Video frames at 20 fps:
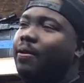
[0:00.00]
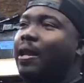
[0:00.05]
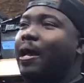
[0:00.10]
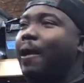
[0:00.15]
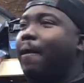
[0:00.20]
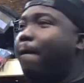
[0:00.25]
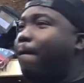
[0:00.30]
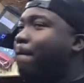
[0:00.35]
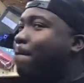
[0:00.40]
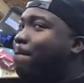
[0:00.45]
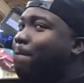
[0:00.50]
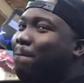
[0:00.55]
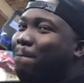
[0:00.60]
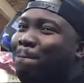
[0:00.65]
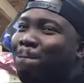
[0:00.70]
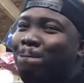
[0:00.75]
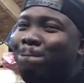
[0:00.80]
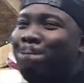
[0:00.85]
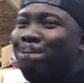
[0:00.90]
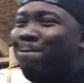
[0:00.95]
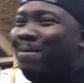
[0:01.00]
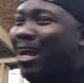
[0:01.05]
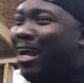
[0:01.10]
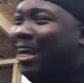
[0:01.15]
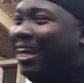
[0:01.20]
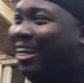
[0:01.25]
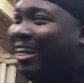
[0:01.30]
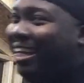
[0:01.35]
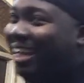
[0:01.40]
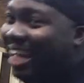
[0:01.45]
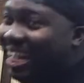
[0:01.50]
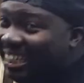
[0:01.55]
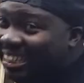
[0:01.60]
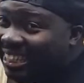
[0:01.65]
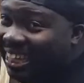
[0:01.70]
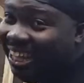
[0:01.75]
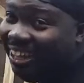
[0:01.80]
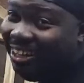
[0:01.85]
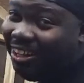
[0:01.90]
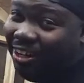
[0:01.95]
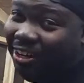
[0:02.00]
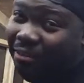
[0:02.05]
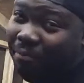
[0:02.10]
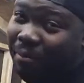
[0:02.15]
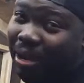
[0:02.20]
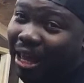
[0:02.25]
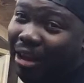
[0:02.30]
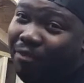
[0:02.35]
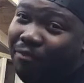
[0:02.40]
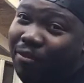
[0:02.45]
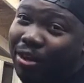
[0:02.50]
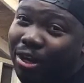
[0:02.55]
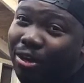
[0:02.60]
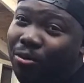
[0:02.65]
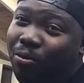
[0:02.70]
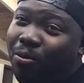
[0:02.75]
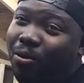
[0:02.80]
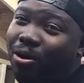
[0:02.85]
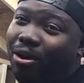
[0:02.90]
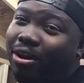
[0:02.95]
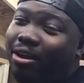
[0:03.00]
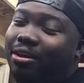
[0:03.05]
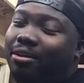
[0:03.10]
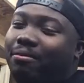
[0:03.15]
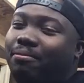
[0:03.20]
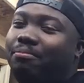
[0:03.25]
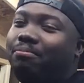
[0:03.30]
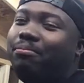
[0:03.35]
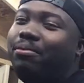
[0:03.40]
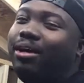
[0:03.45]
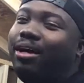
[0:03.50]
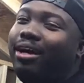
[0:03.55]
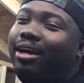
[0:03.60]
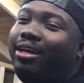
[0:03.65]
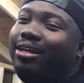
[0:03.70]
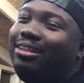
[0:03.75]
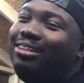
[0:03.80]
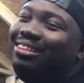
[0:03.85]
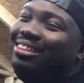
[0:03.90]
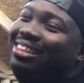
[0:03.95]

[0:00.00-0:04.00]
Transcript: Like, I guess I could have made a video on it, but